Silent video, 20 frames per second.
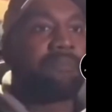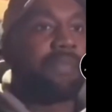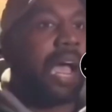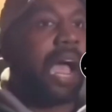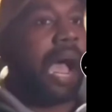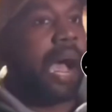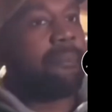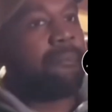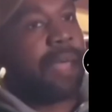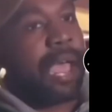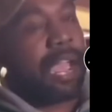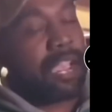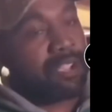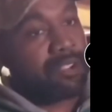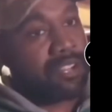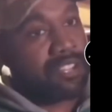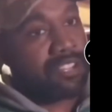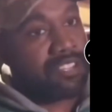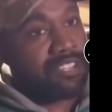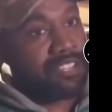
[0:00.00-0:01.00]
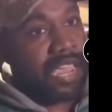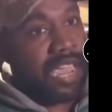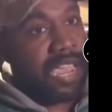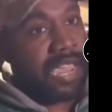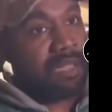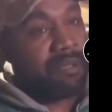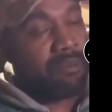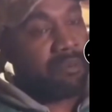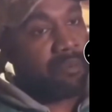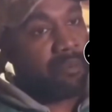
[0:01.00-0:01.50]
I'm not going to
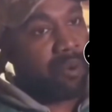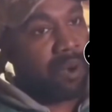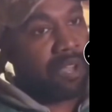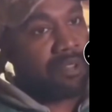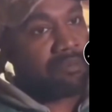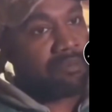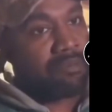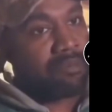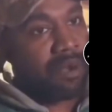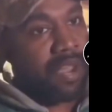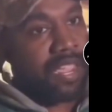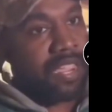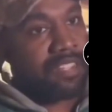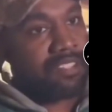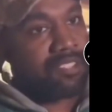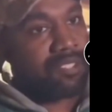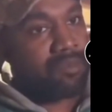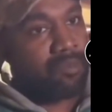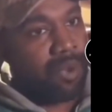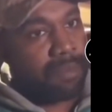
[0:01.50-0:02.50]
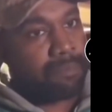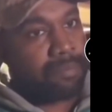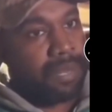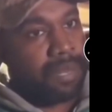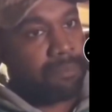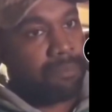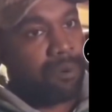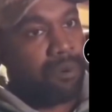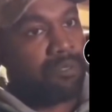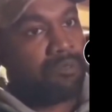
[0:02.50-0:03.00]
say what race, what
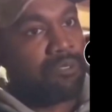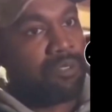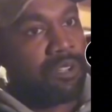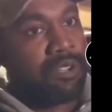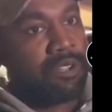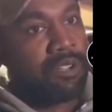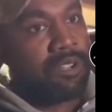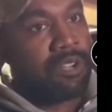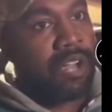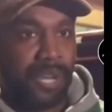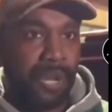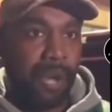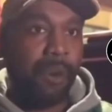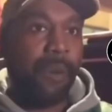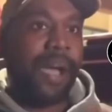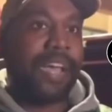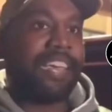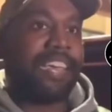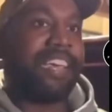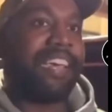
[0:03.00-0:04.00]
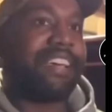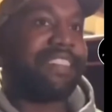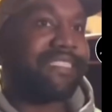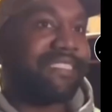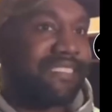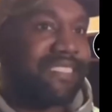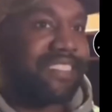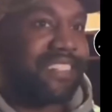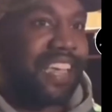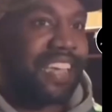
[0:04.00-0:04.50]
people, you know, I
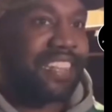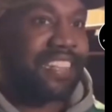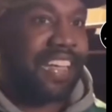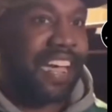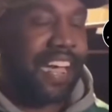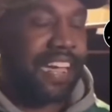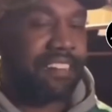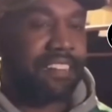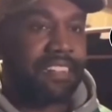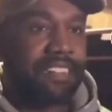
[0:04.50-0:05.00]
can't say that.